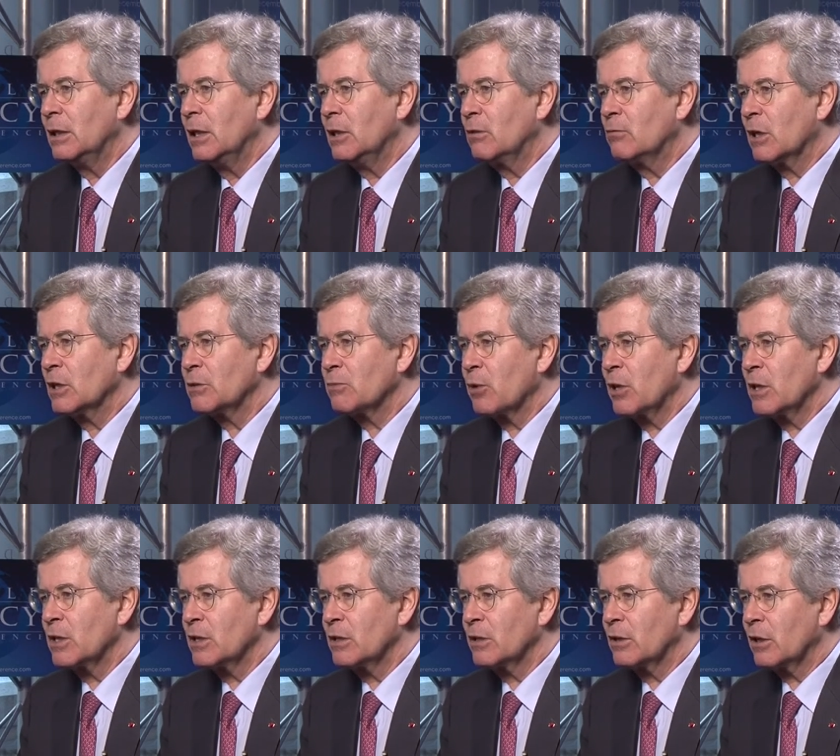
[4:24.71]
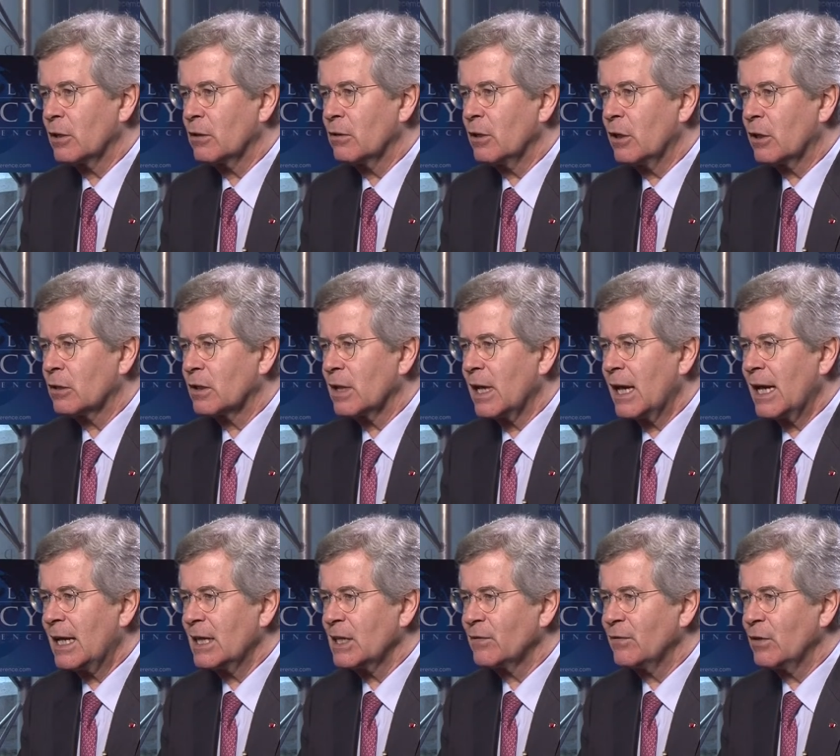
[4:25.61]
it was presented not
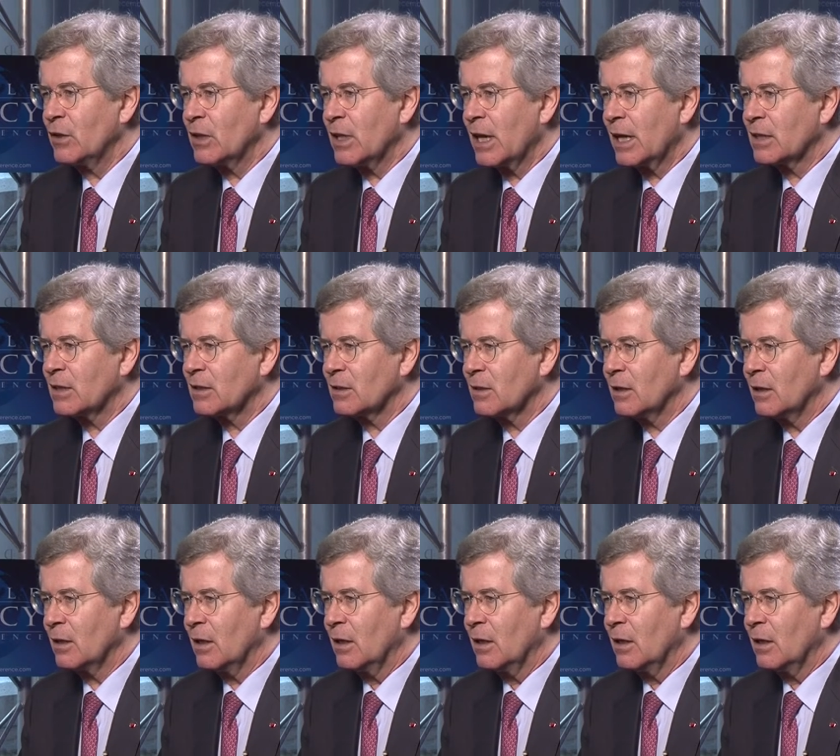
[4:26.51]
as the text